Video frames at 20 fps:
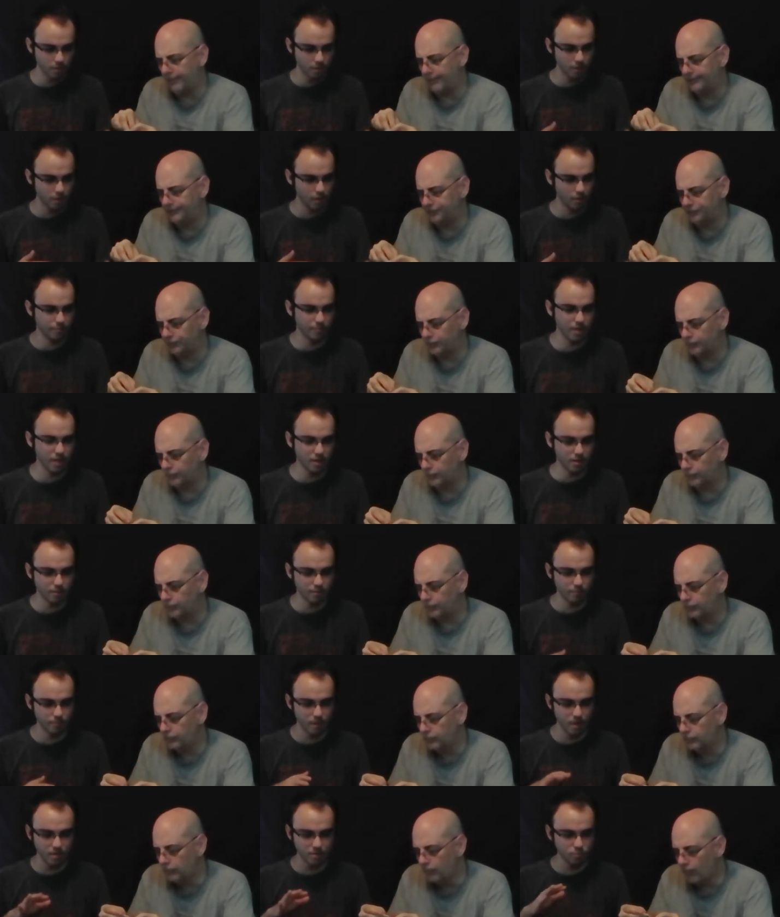Speaker 1: Yeah, that
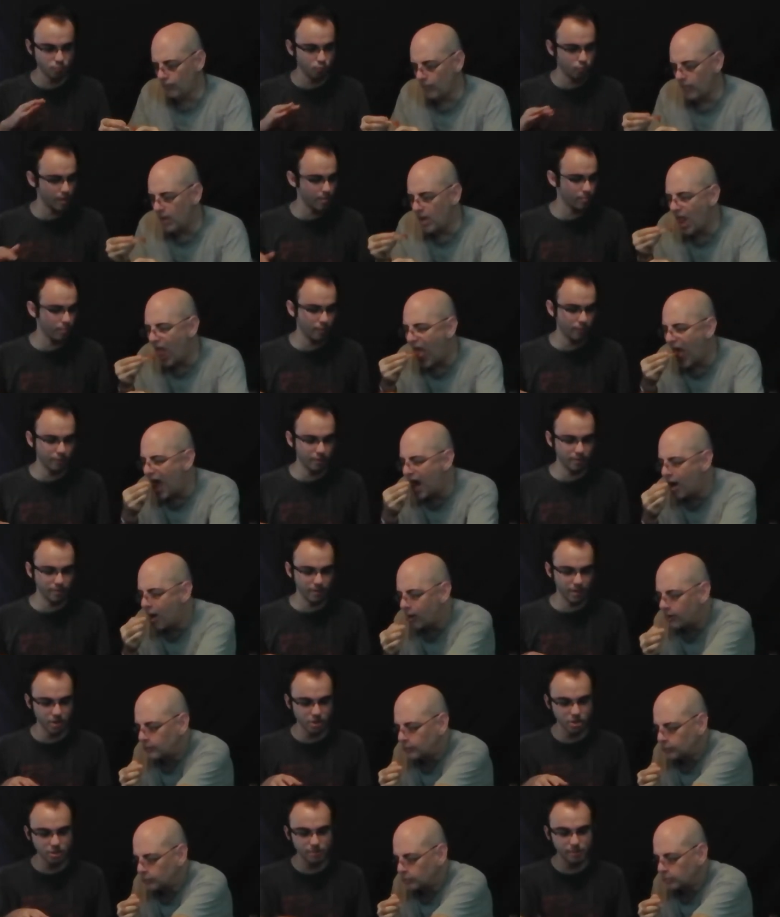has way more flavor.
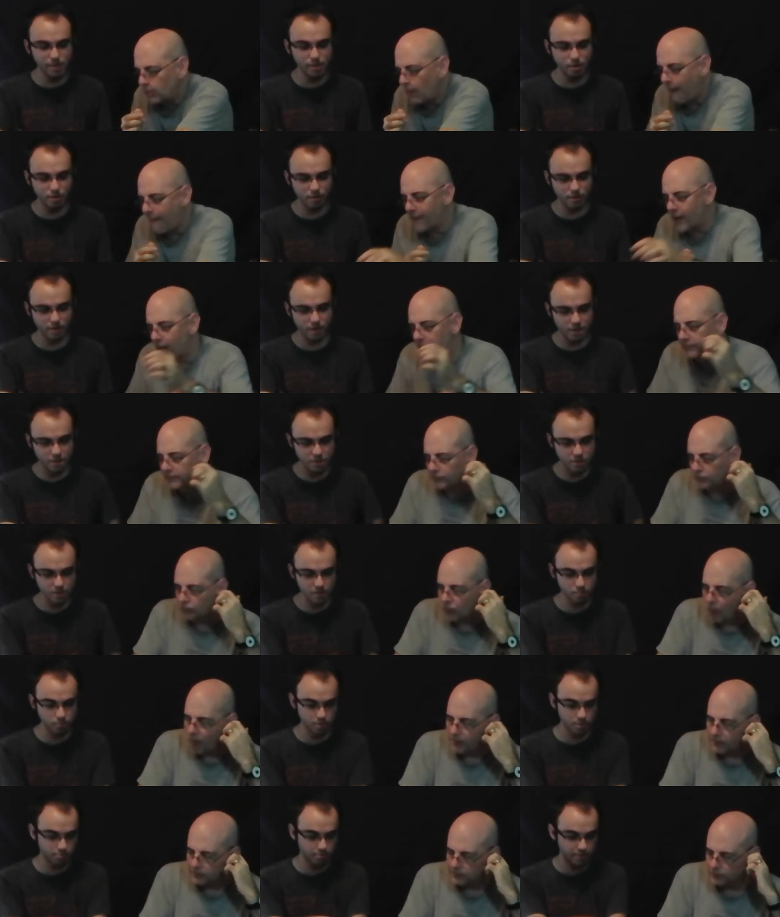That should be not. That should
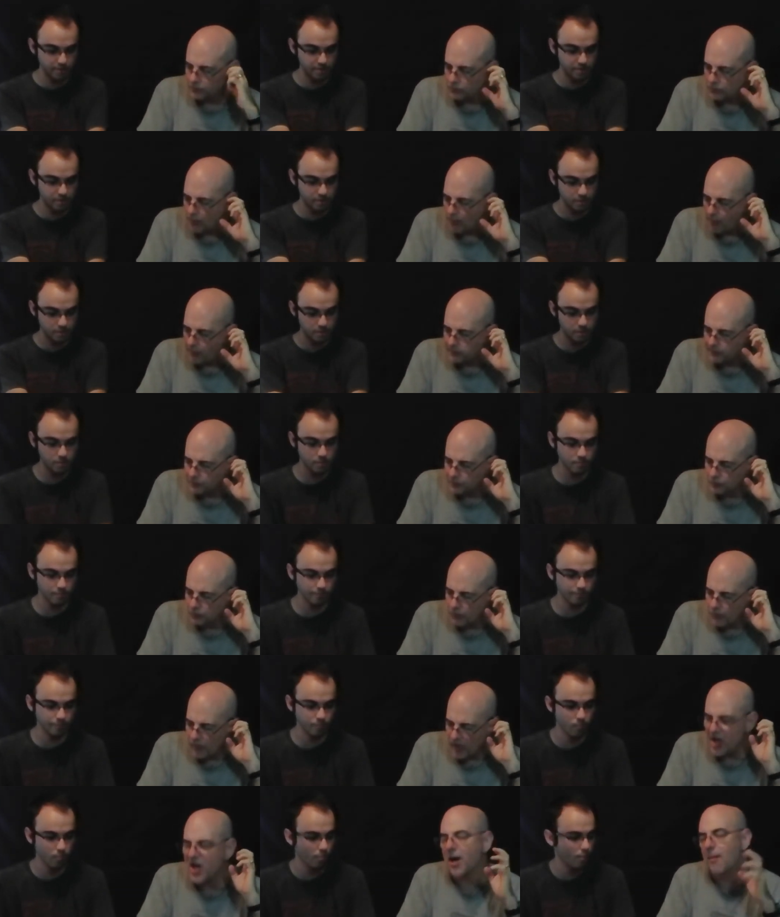switch places.
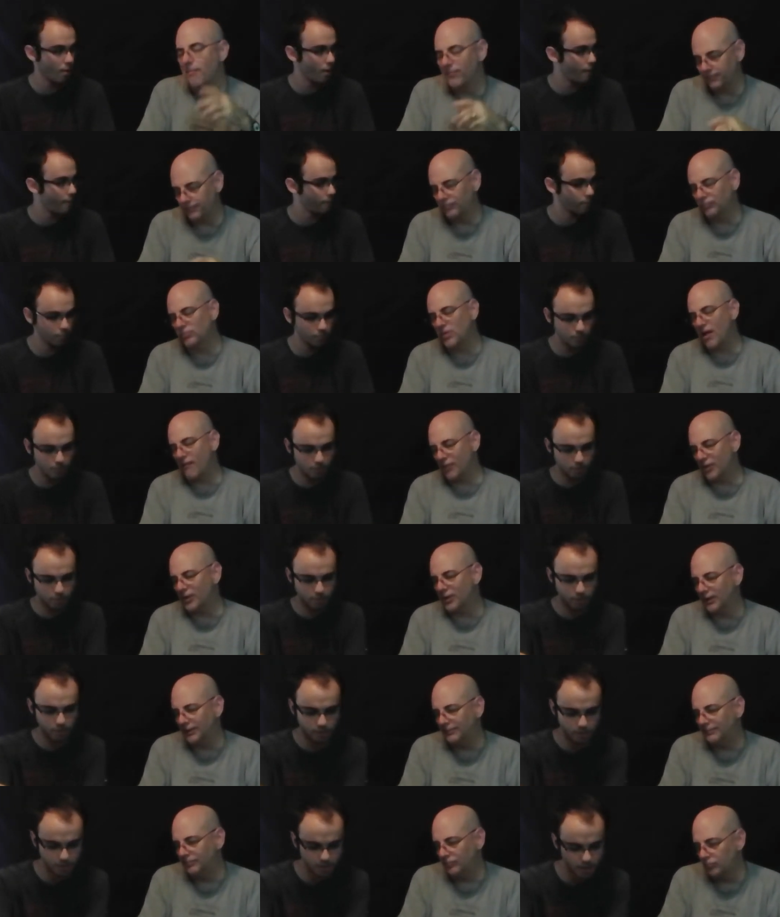
Speaker 2: Yeah, definitely.
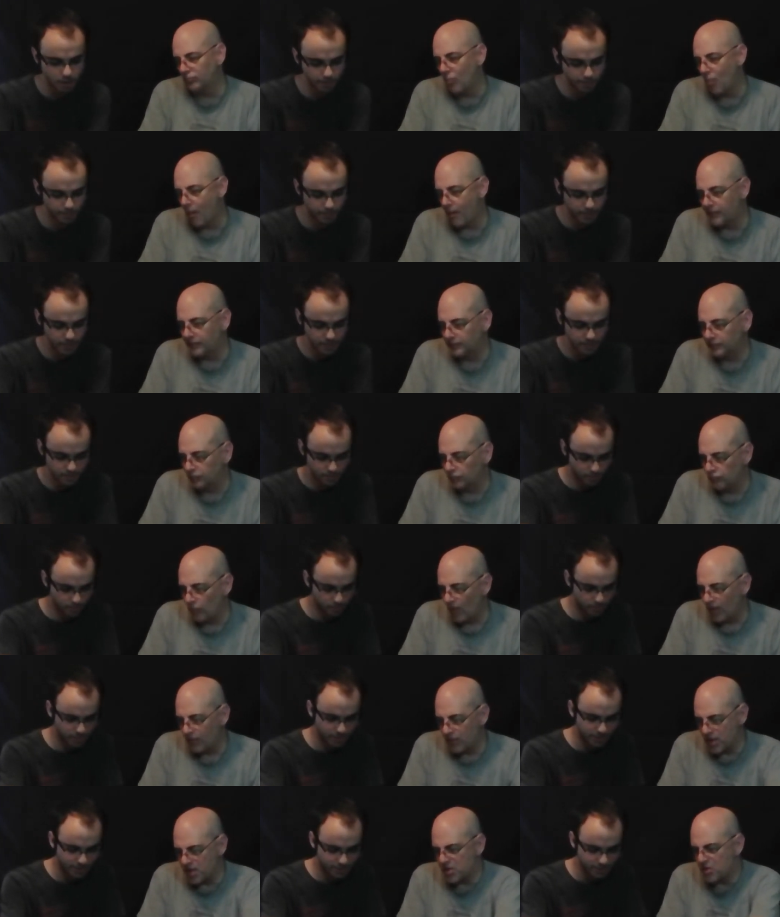Okay. Yeah, that's
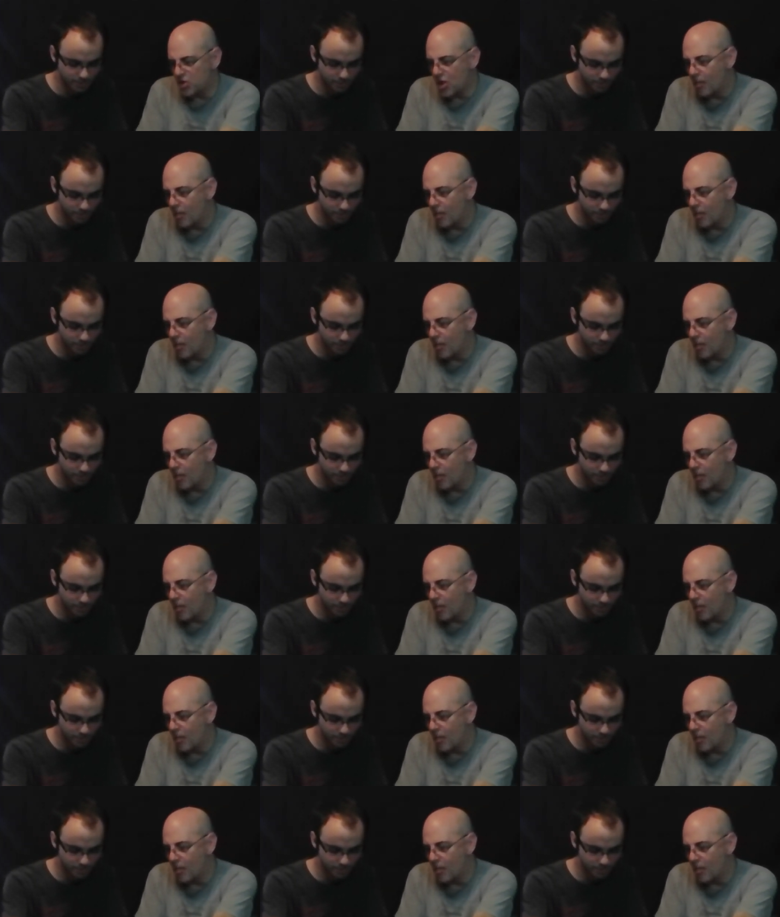okay.
Speaker 1: This one's